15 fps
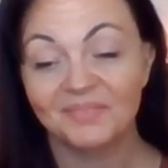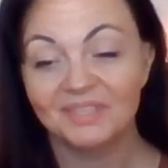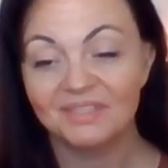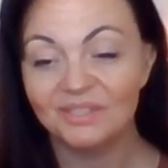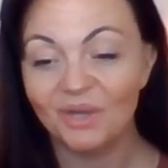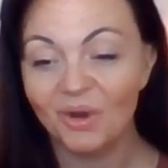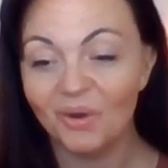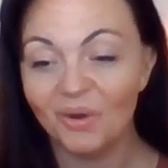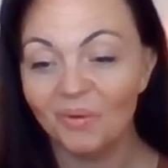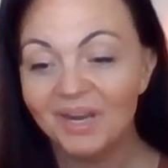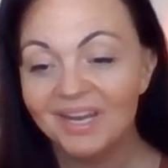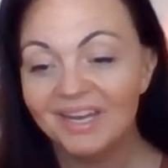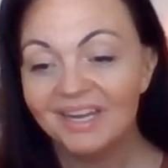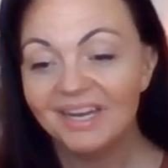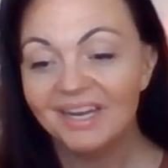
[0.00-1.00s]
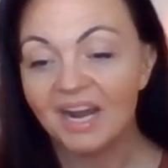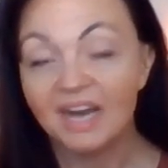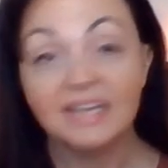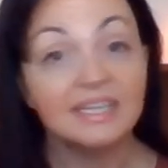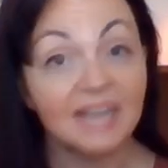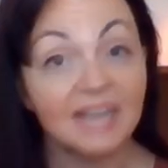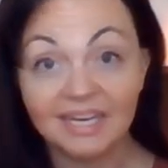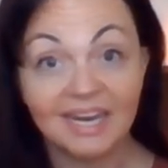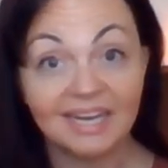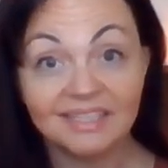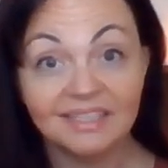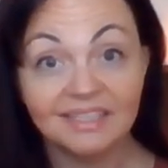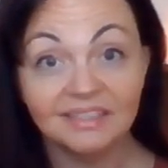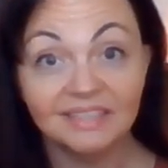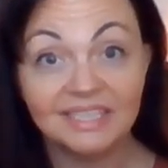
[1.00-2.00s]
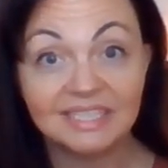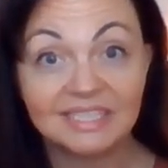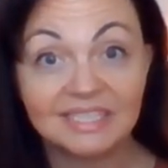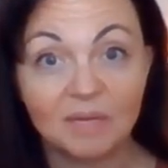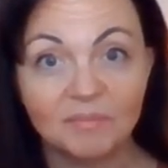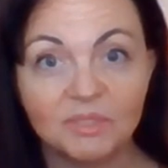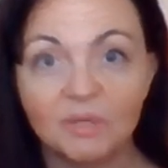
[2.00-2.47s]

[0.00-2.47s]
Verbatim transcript: So I I had to delete some.